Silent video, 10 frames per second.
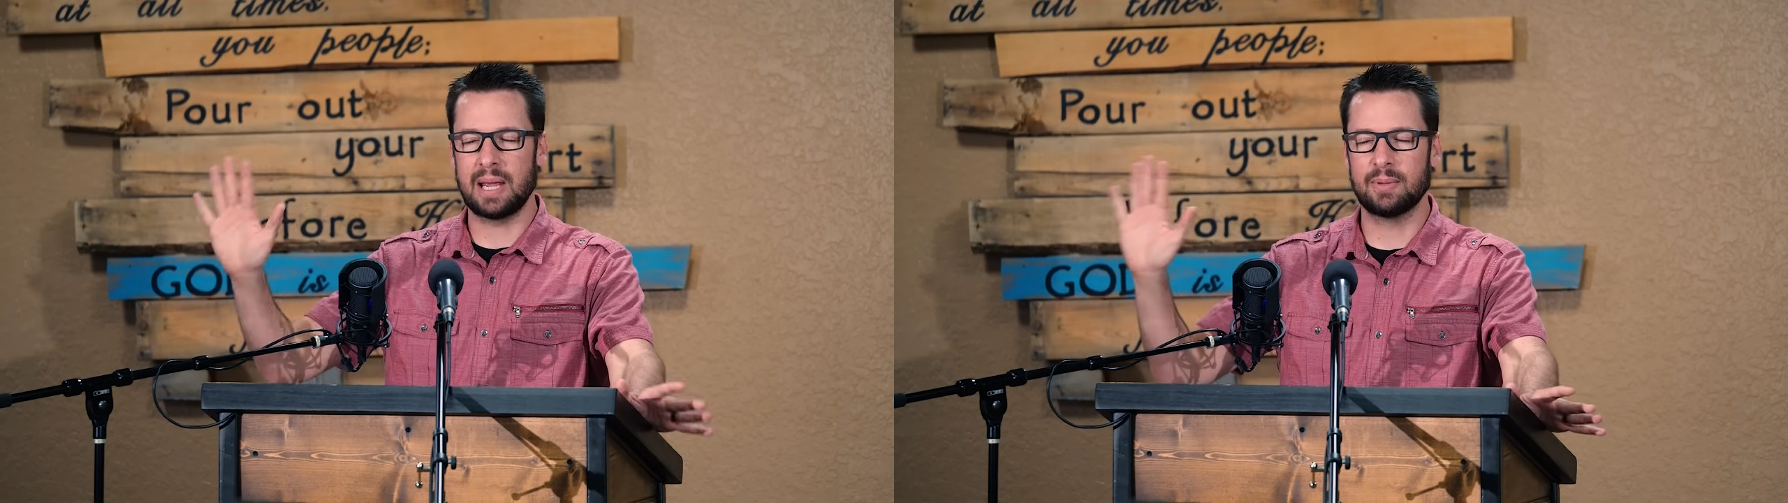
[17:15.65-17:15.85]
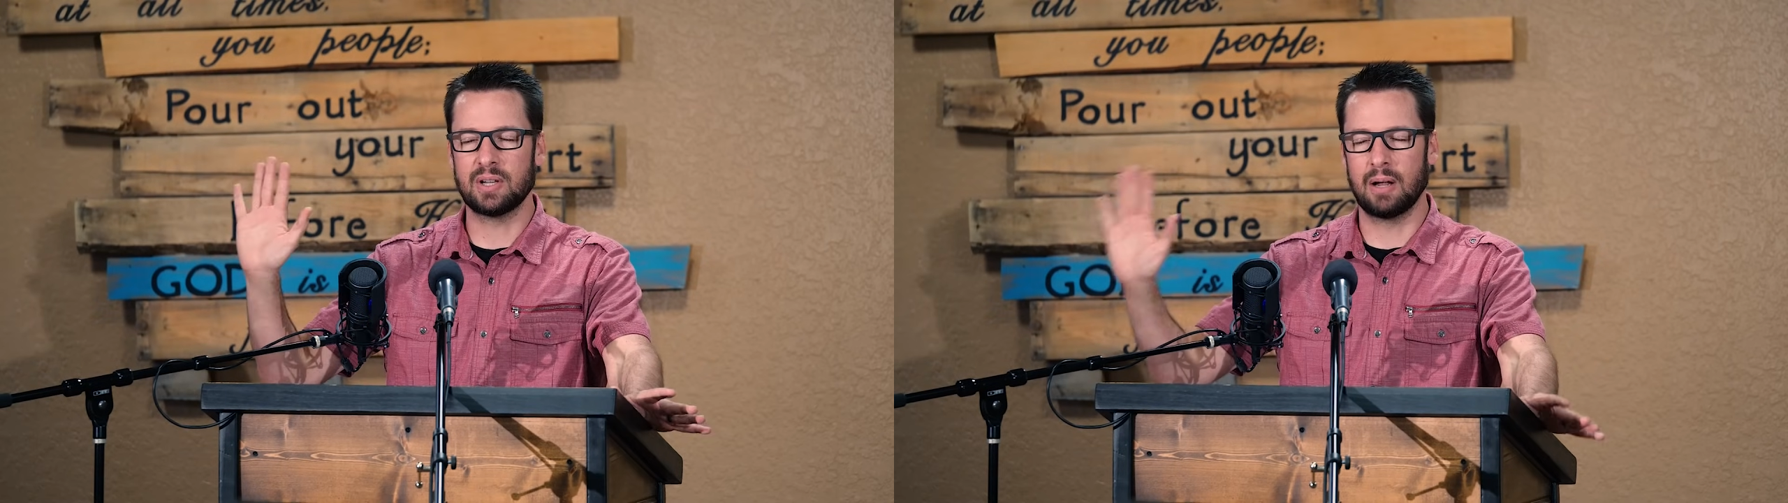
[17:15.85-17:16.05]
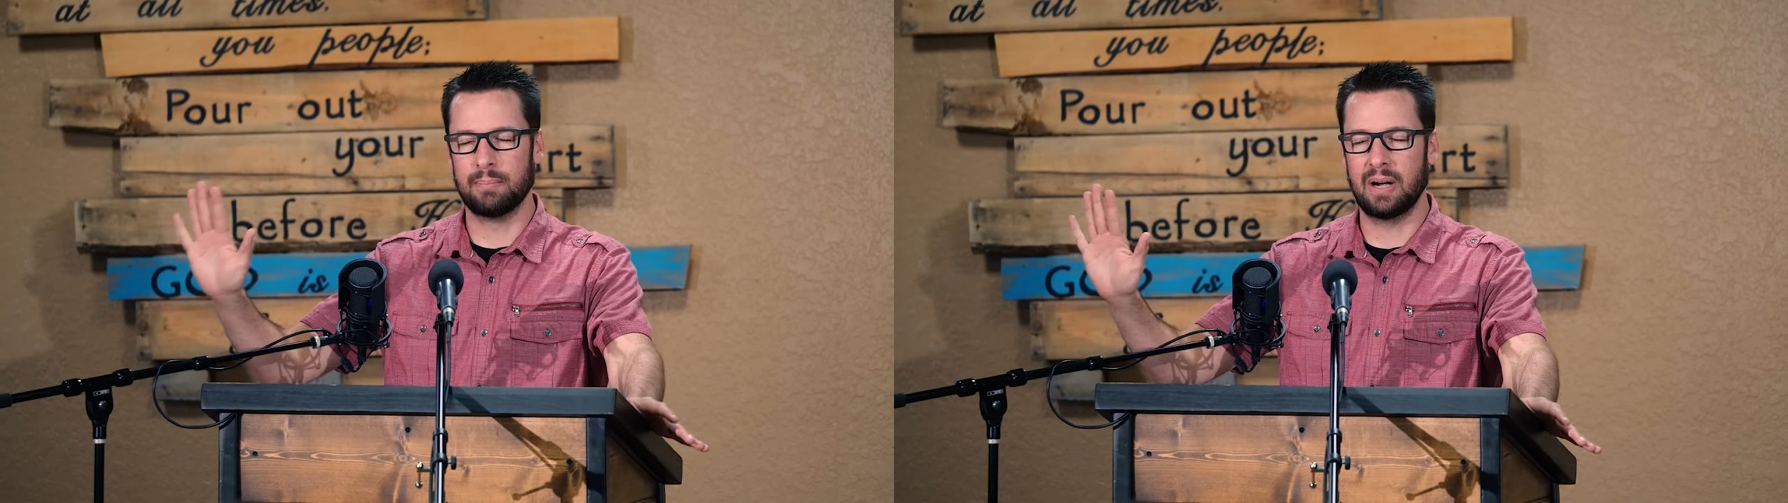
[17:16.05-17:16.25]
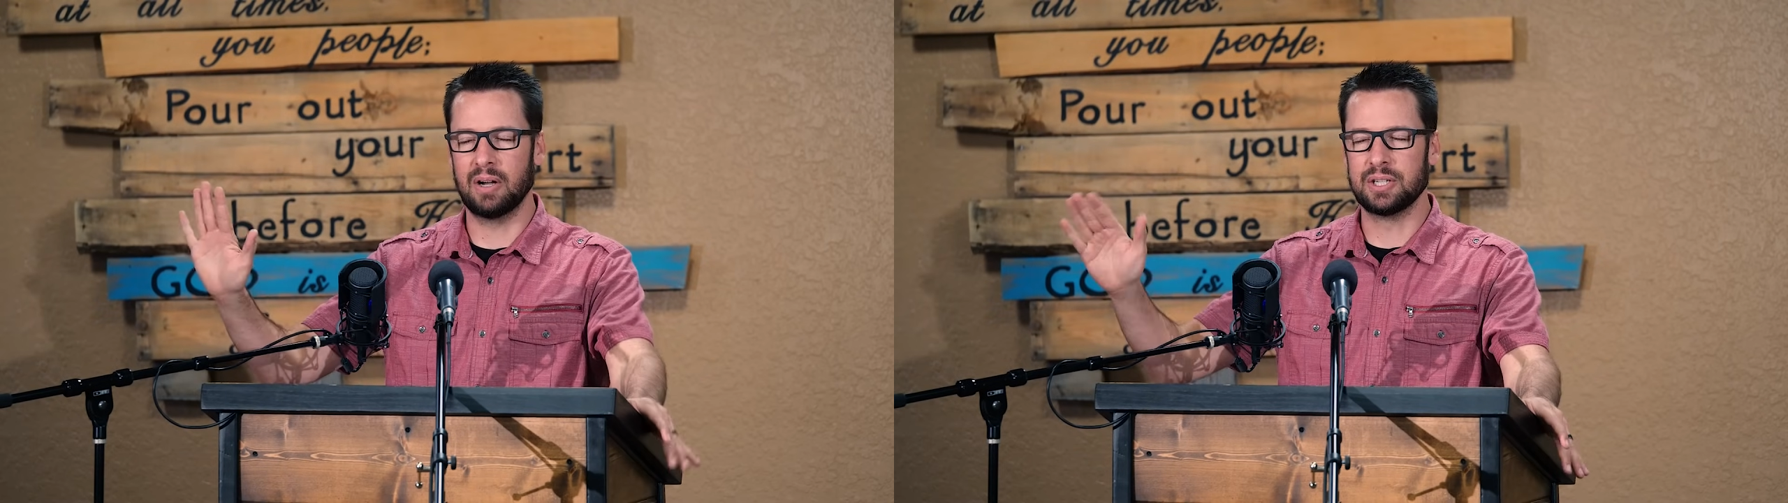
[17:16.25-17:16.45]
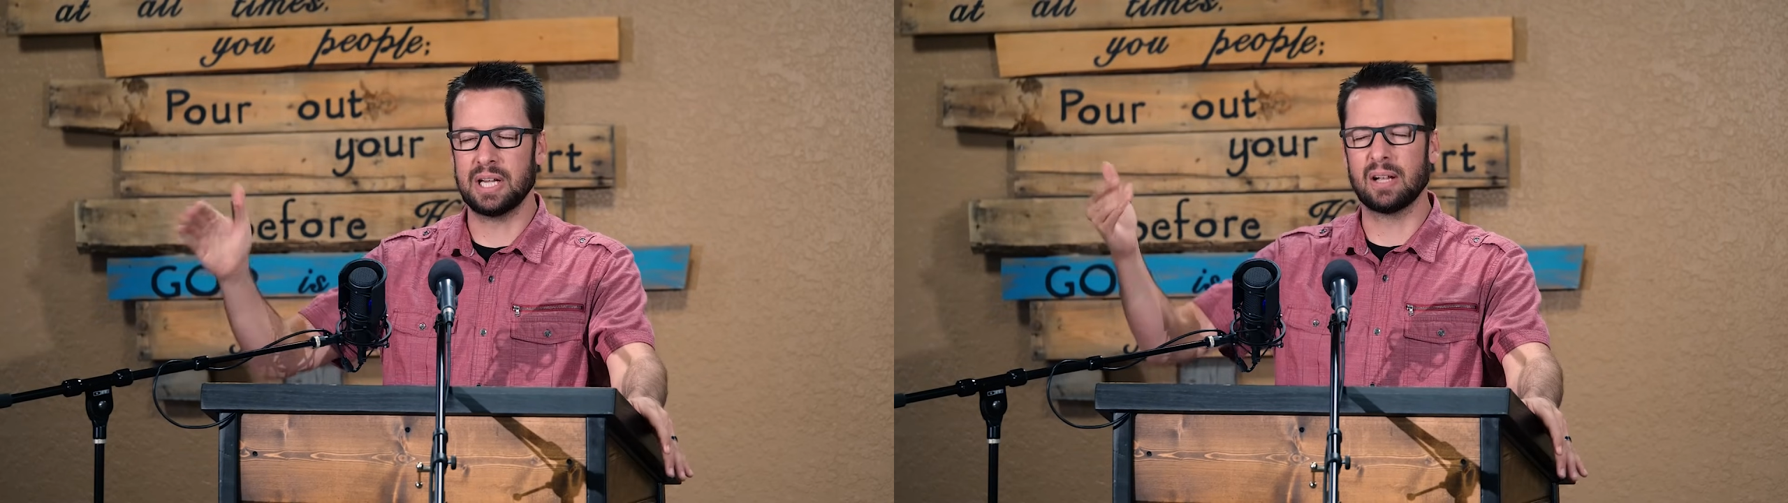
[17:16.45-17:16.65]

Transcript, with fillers: statement on marriage